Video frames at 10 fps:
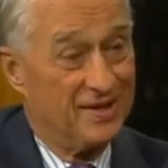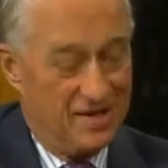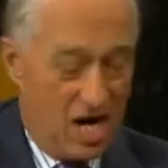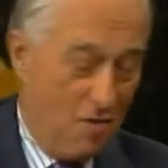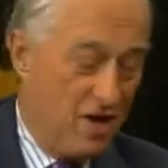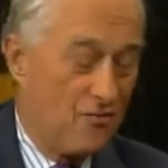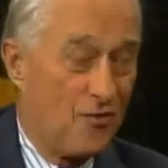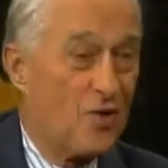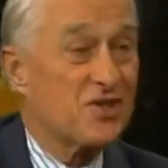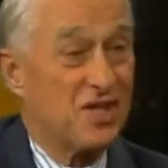Now we have
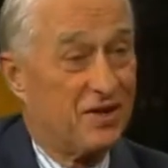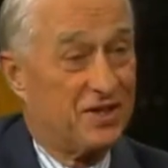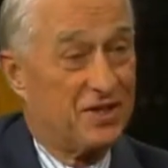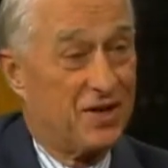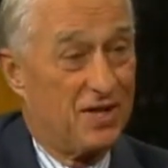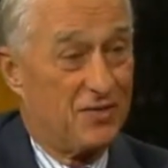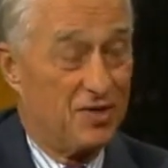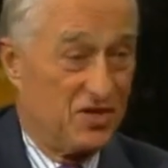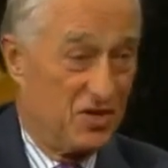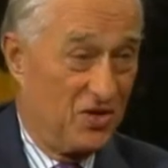four secretaries for
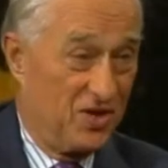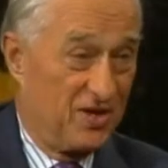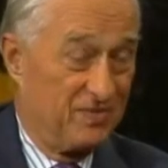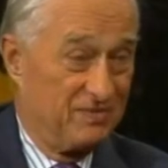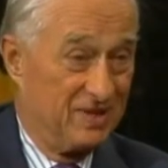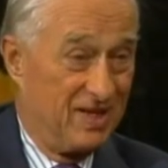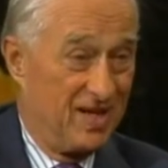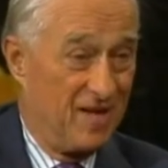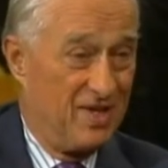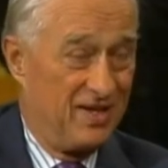each lawyer.
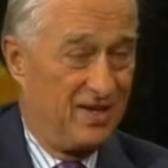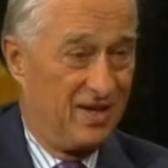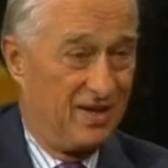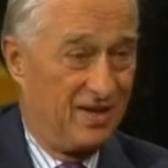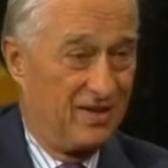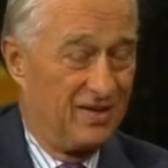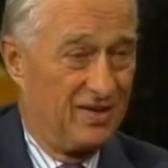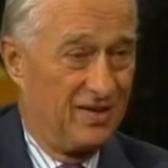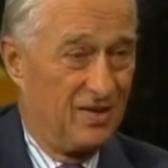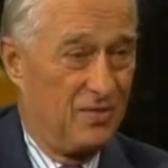I mean, uh,
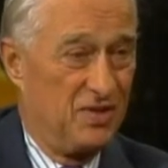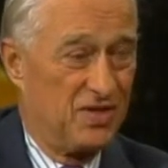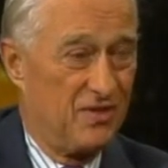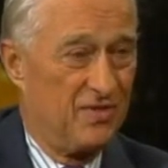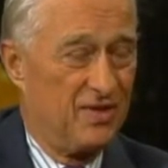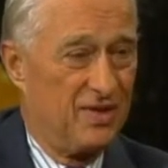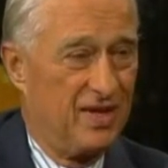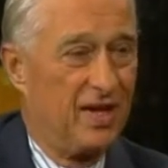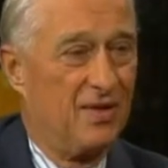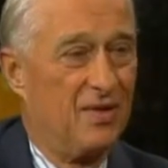we used to have,
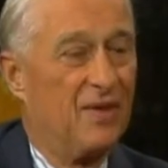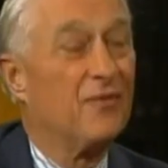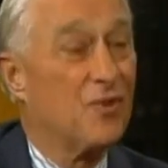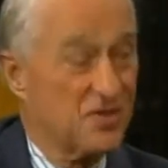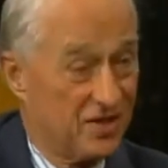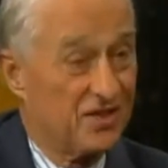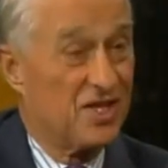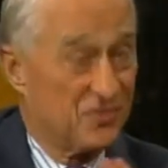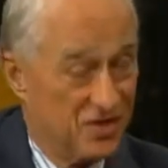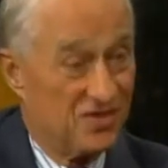yeah, four
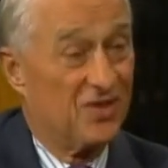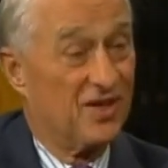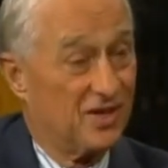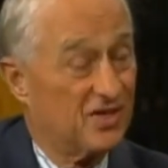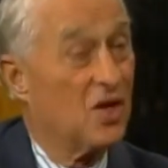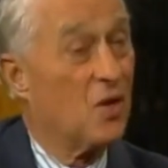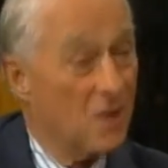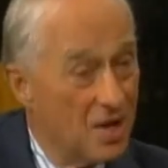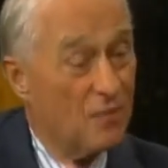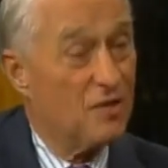secretaries for each lawyer.
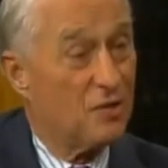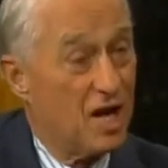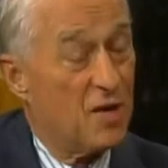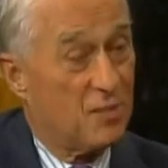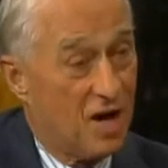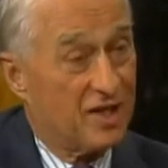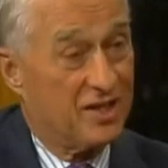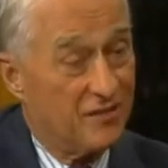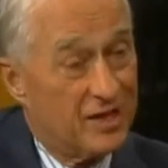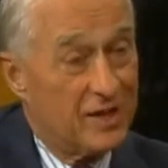So we created
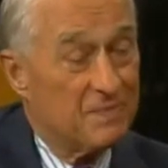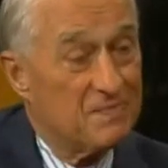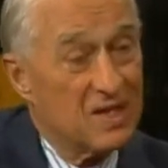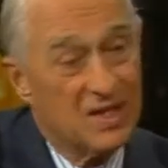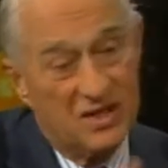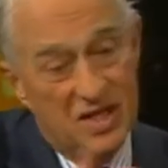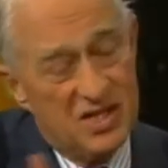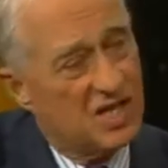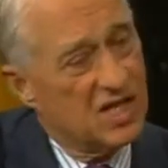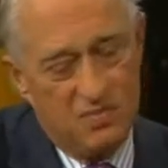productivity. Then he
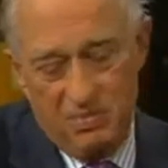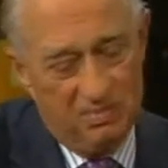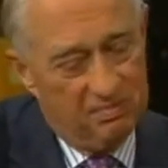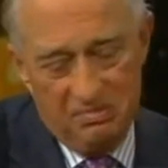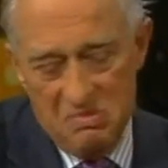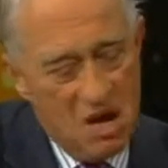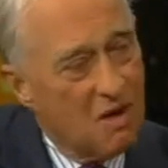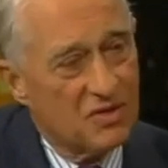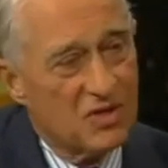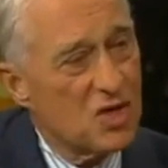says,
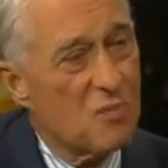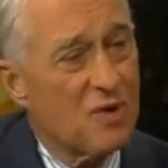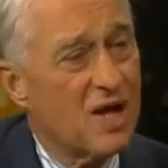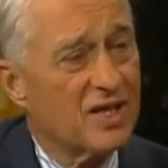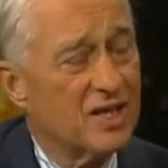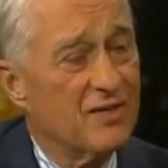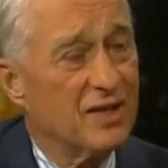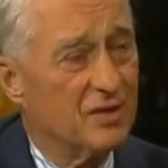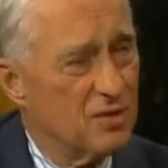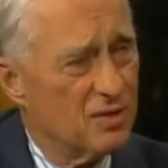no, there's no
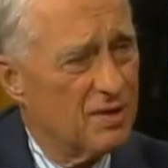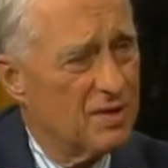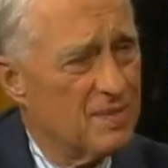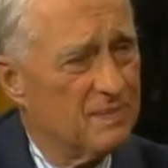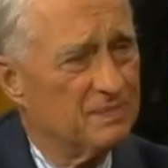productivity. Do you agree with him?